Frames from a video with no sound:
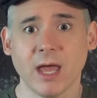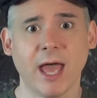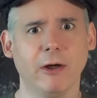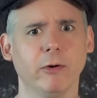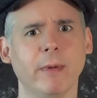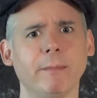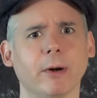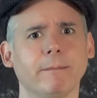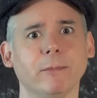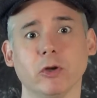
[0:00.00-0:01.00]
And
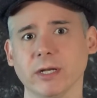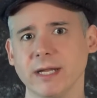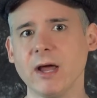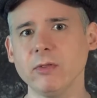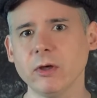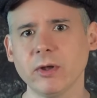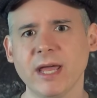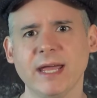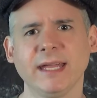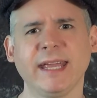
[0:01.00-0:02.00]
remember, you can download
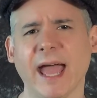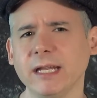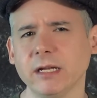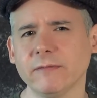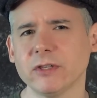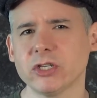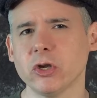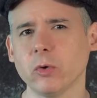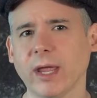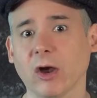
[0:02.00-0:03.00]
Canyon of the
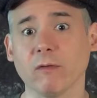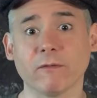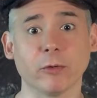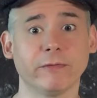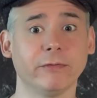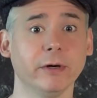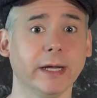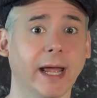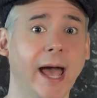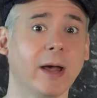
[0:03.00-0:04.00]
Snow Cairn for
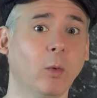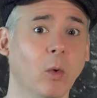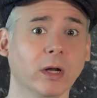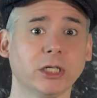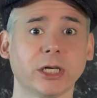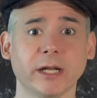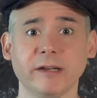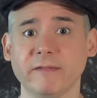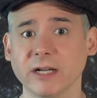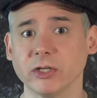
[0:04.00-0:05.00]
free at
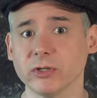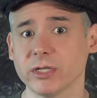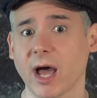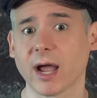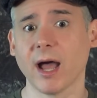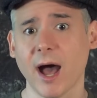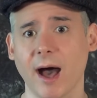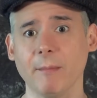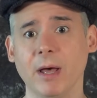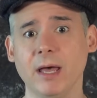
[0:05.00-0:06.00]

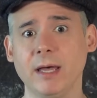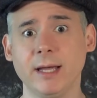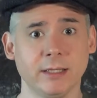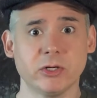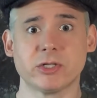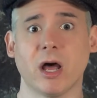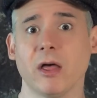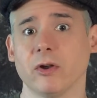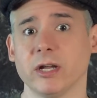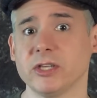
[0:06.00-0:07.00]
oneshotadventures.com, and there's
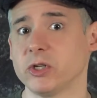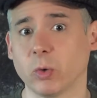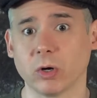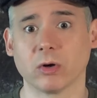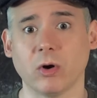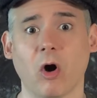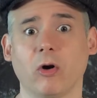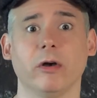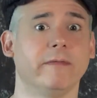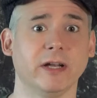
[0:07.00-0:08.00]
other historical
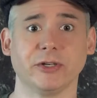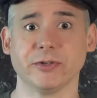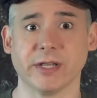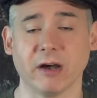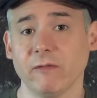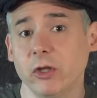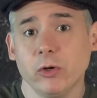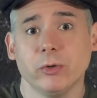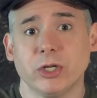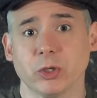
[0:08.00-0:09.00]
horror adventures there for you
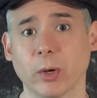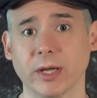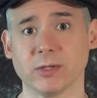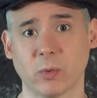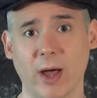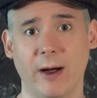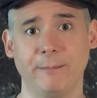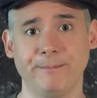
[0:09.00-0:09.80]
to enjoy as well.